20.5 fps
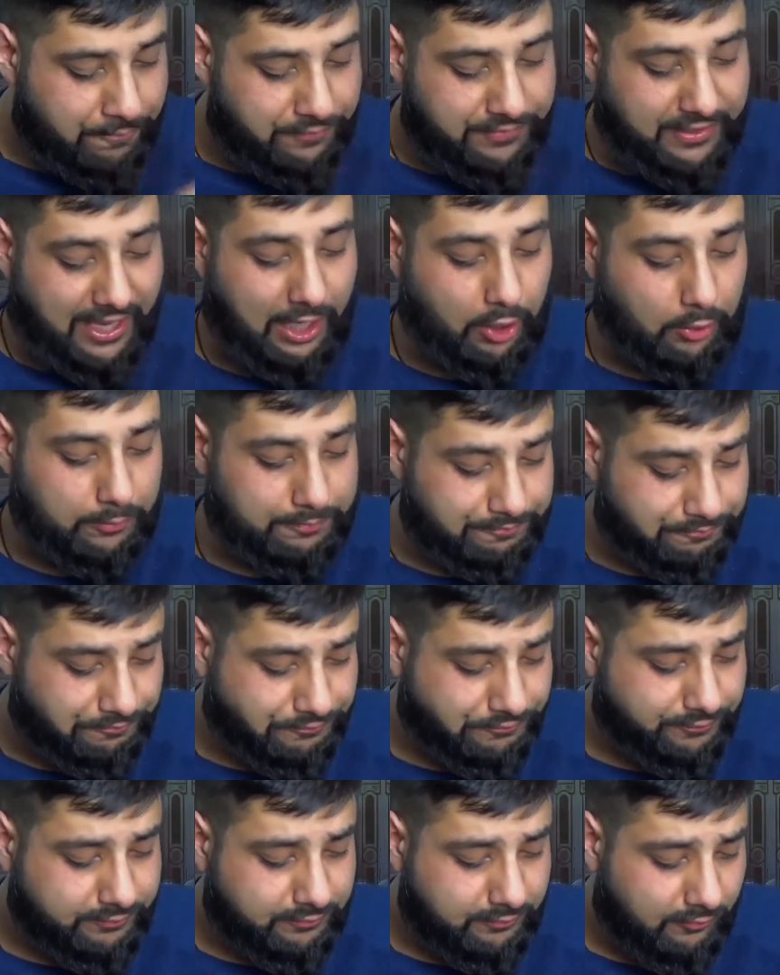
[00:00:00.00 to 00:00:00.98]
Now,
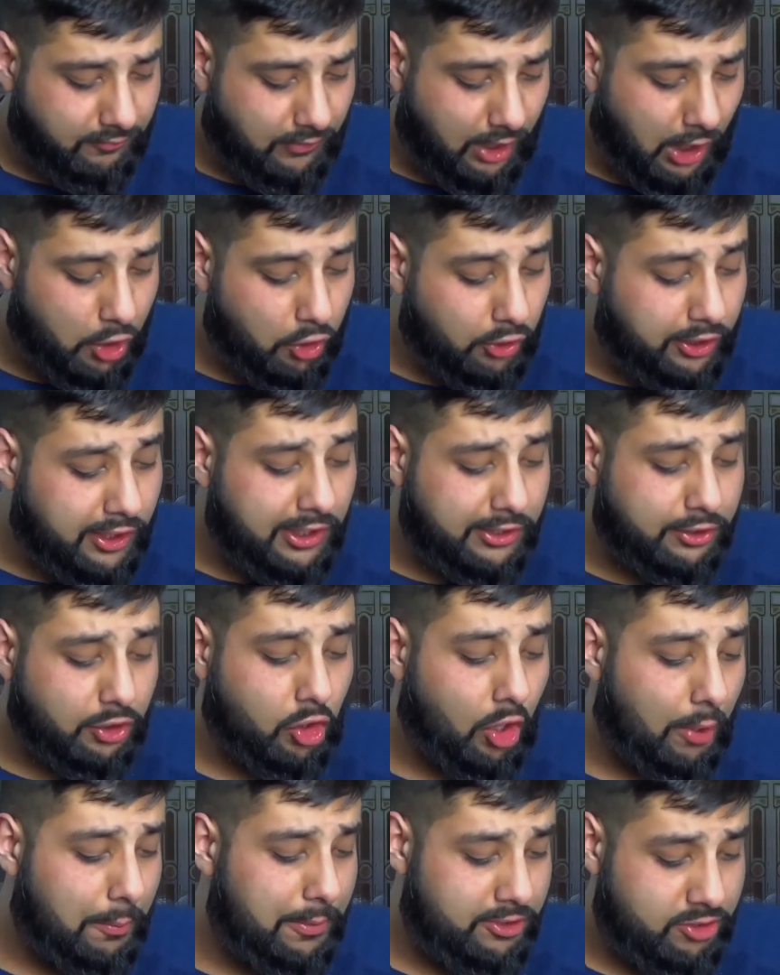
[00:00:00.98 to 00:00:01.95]
Looking at the
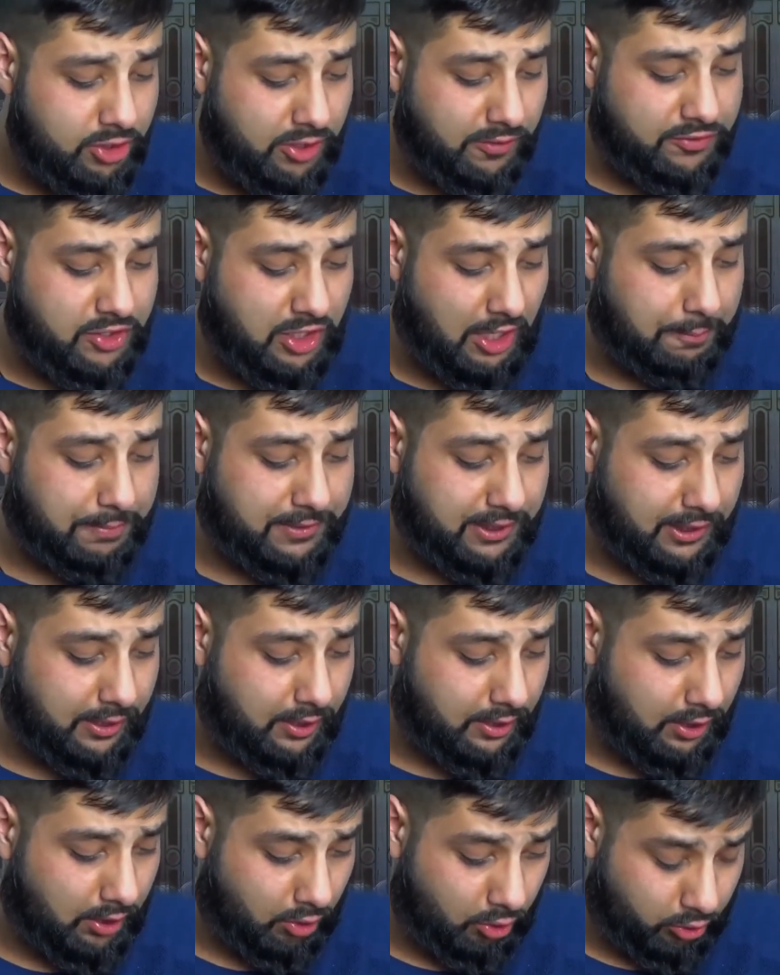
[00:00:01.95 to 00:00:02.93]
commentary of
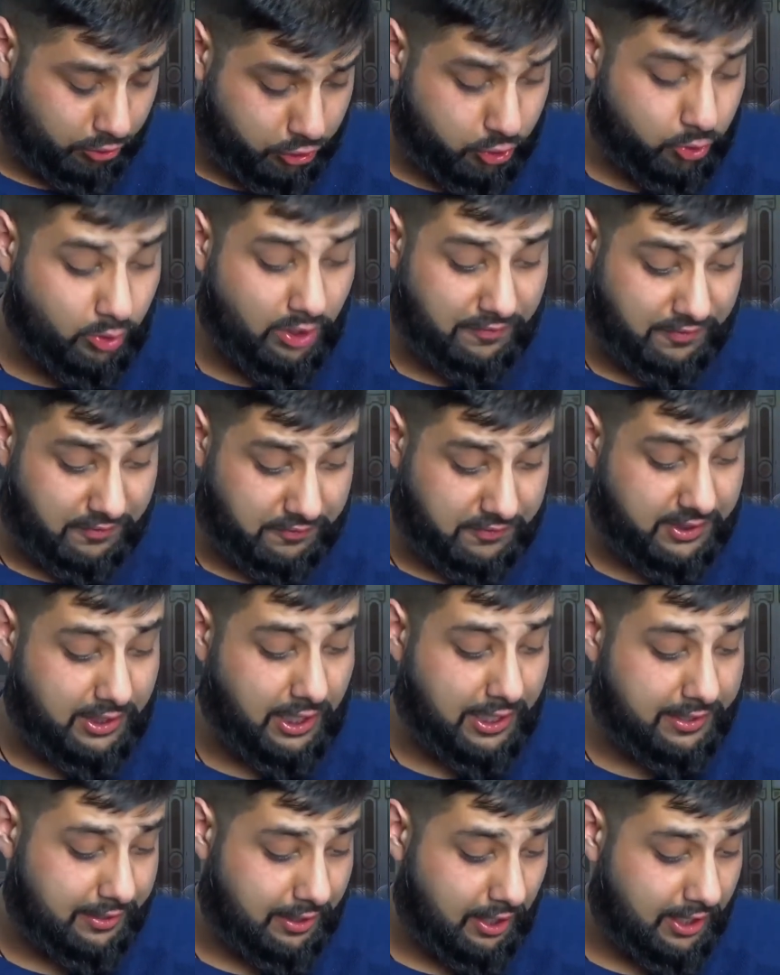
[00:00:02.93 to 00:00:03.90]
chapter or Surah
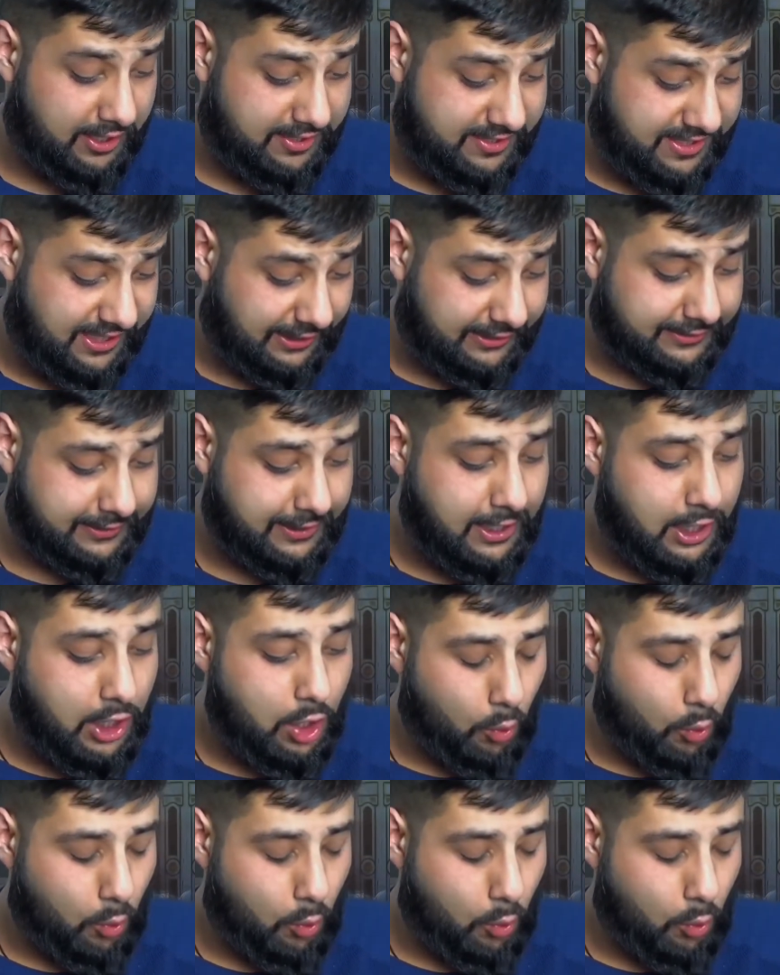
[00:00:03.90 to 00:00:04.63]
59 and Ayah 6,